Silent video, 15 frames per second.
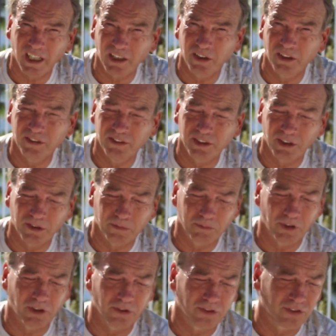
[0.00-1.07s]
And you know,
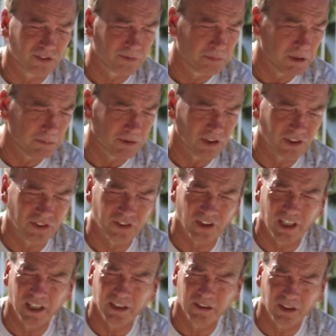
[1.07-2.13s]
there's people that
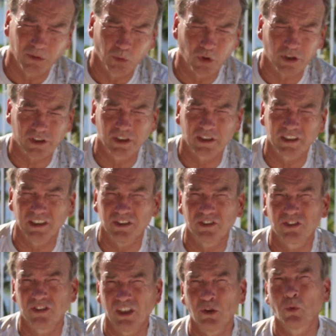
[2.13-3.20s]
say that worked at these
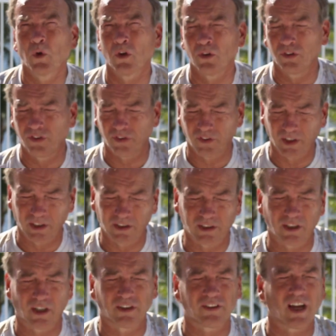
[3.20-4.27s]
SeaWorlds
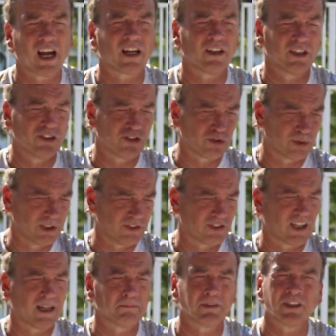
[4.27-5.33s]
that injuries
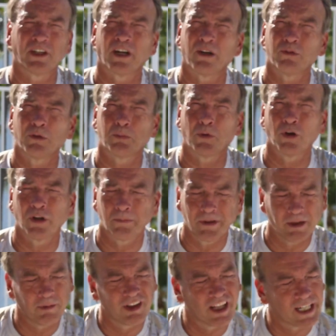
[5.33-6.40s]
happen that aren't reported.
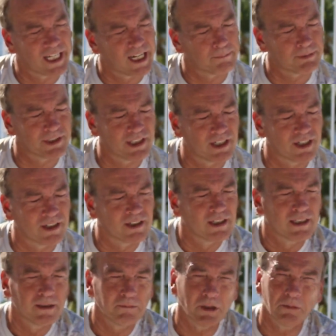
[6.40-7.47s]
Maybe that happened there.
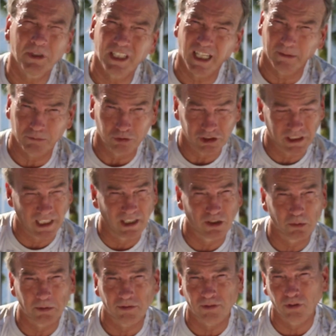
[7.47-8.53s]
Maybe it happened with
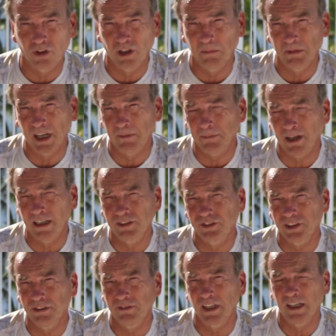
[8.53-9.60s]
Keto before. I'm not
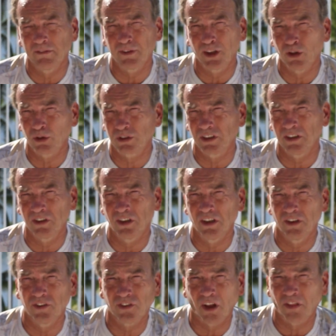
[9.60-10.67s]
positive. I haven't looked into
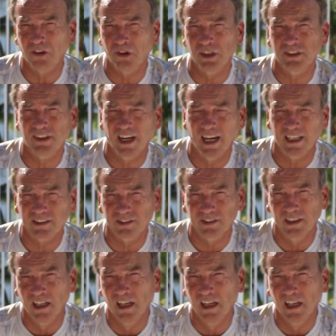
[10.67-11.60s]
his other attacks.